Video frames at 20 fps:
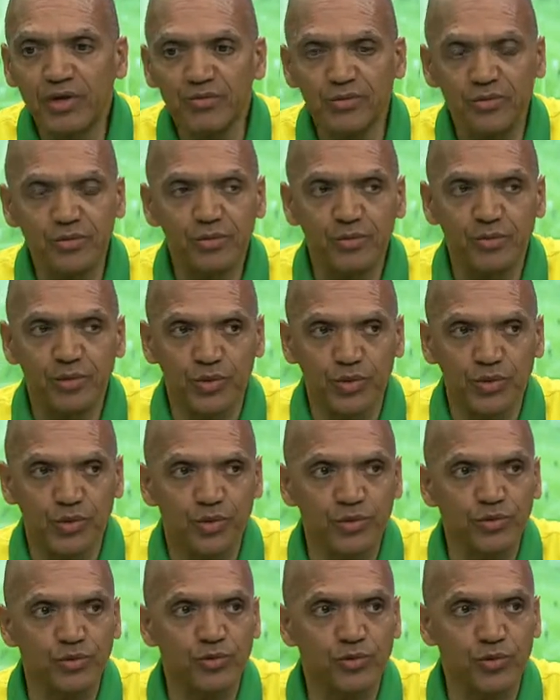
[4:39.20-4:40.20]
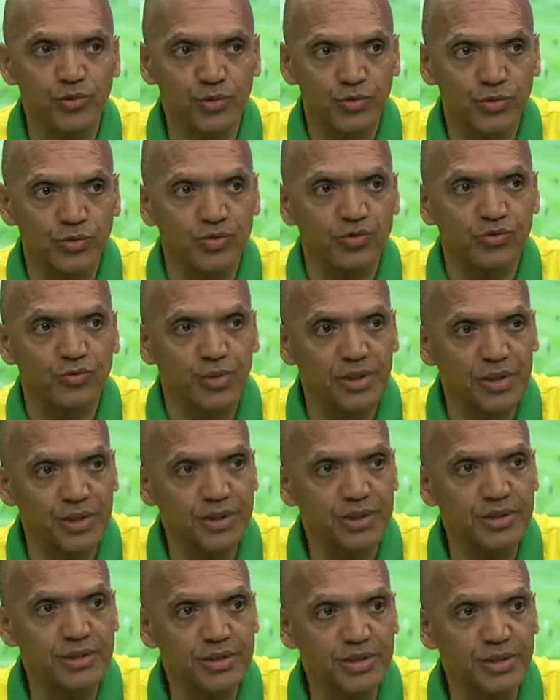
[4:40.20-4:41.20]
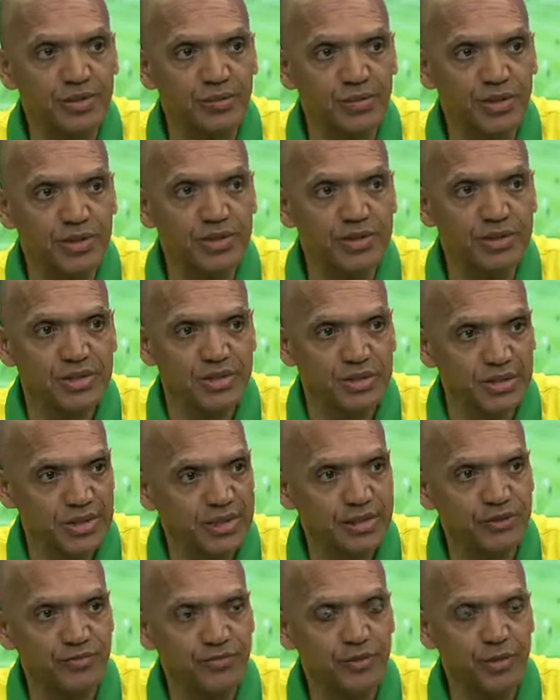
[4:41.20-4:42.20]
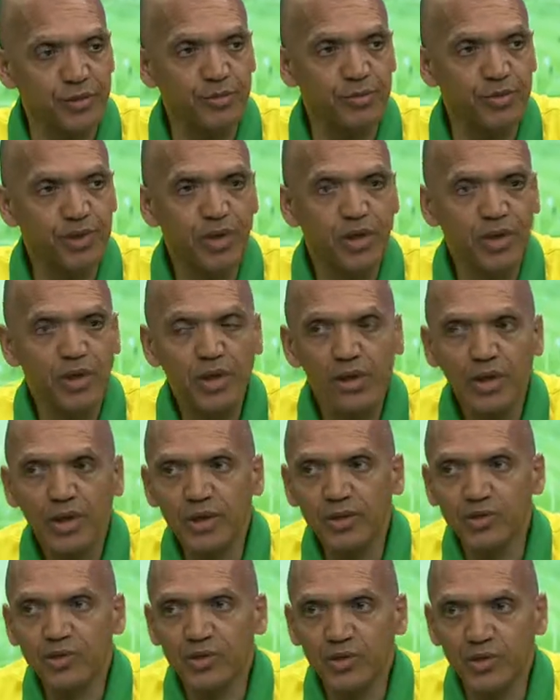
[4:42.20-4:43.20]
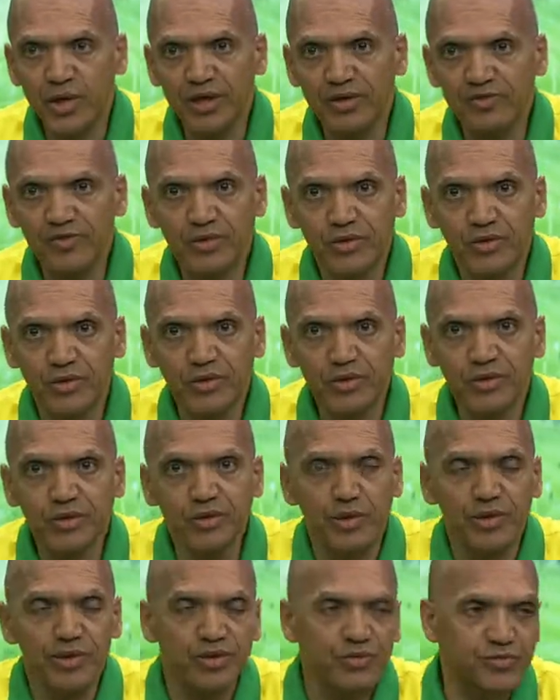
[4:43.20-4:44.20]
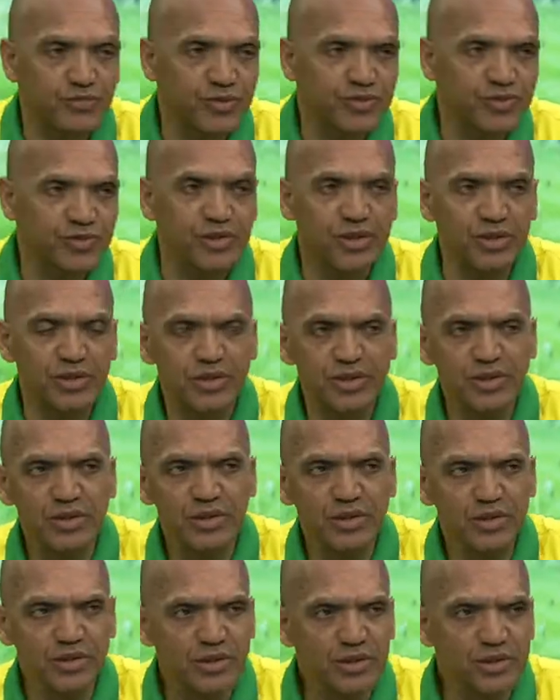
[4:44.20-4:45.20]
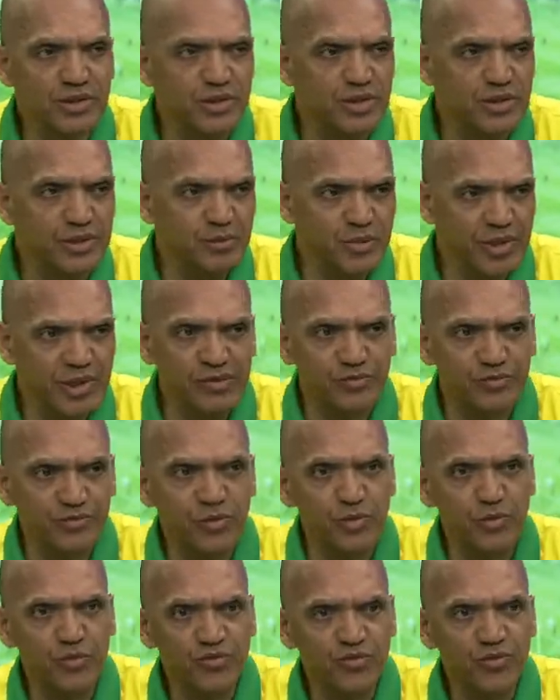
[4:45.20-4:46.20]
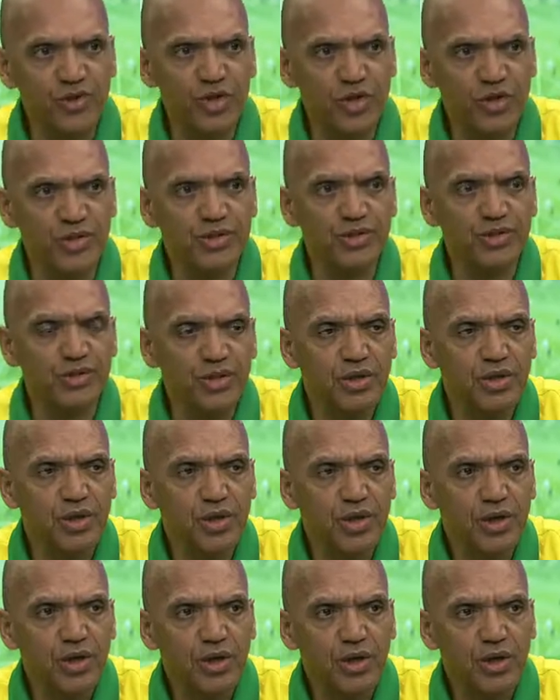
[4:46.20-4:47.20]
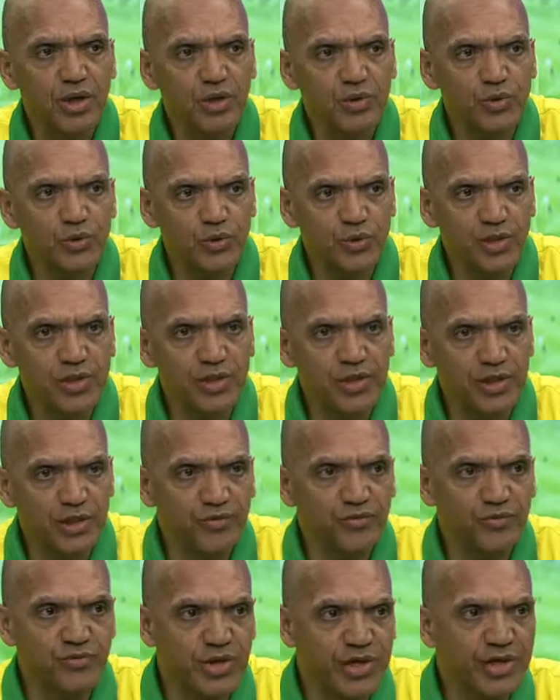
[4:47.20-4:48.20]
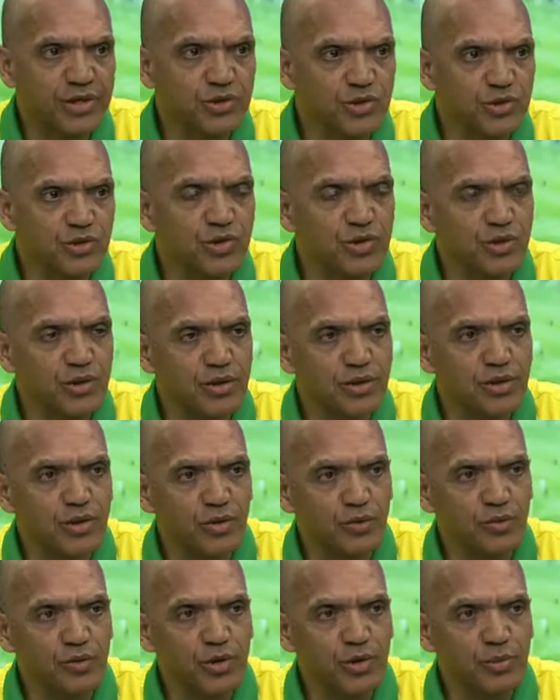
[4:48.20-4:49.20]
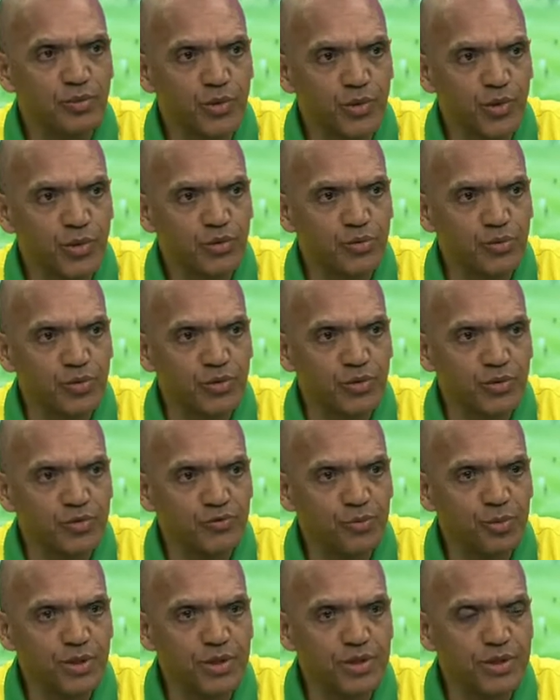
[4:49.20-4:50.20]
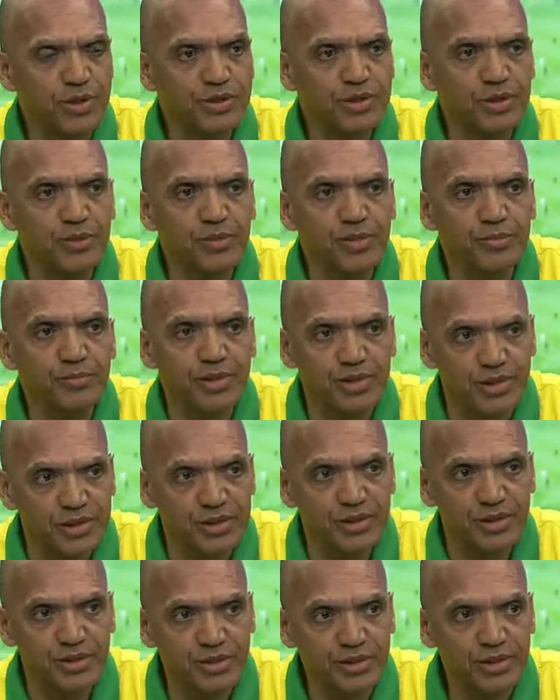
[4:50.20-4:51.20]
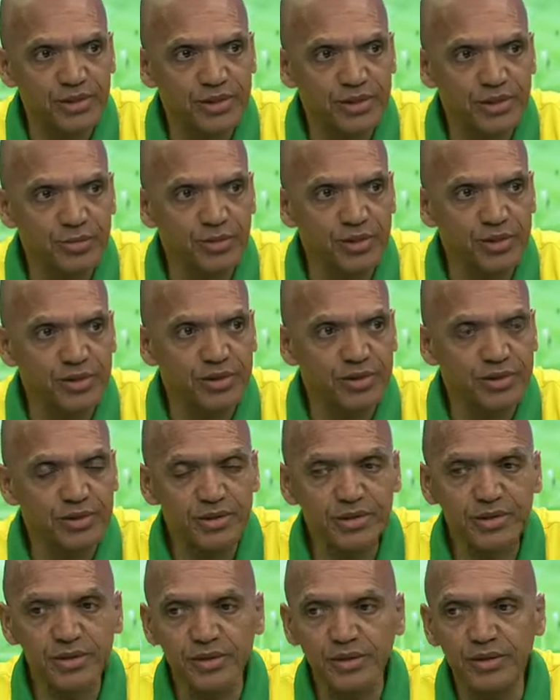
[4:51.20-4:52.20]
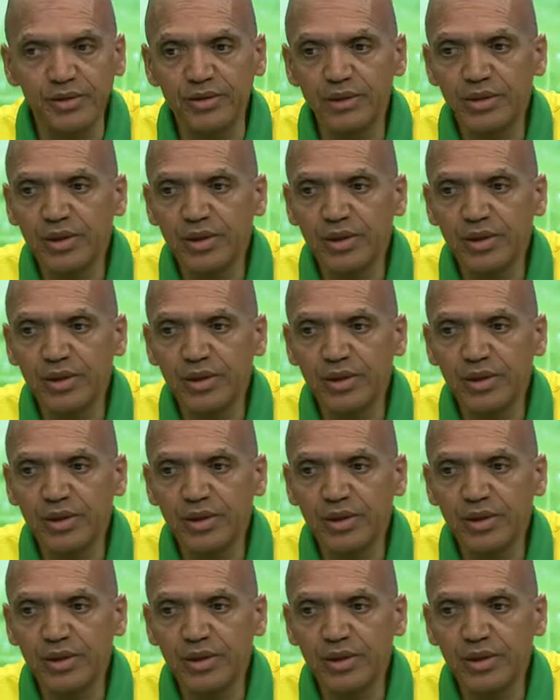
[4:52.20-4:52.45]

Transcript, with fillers: very broad group of players that we can select from. And so AFCON 2015 is a platform for us uh, to really give that uh, broad pool of players some additional experience. And